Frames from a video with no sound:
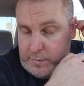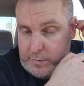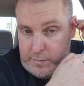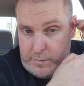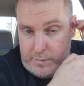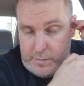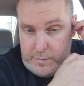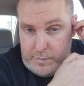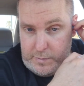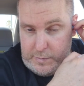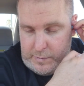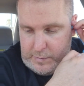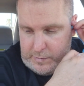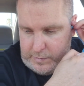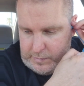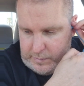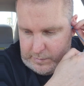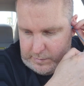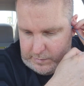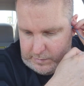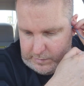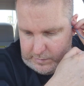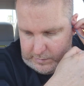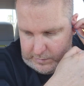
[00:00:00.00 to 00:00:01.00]

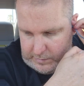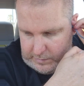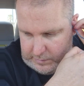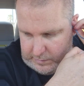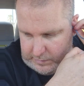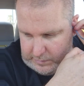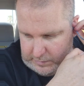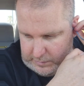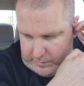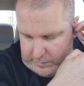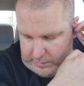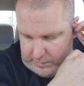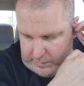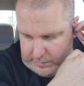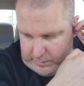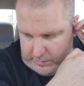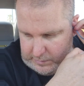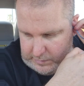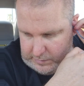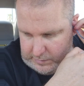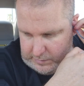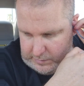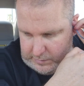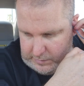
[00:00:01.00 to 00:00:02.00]

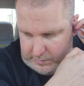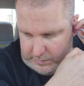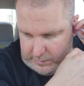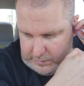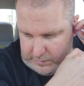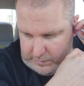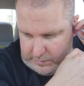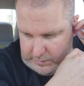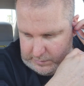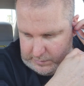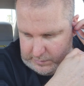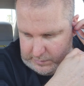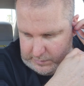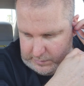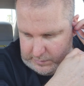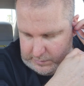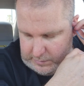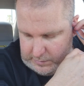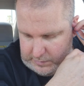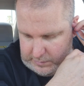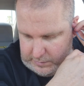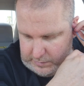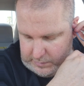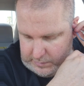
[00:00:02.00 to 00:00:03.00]

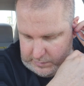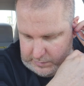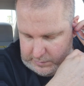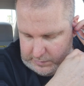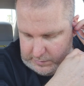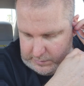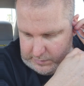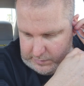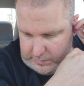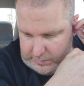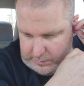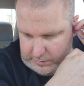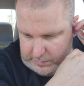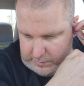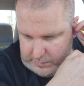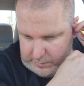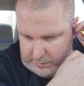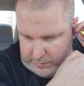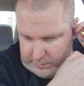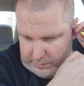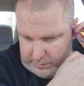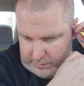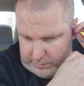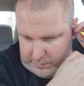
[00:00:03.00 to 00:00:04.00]

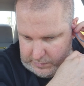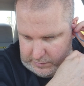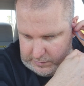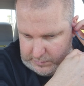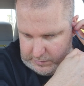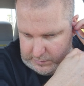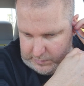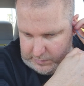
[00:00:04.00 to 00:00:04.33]
Nobody speaks.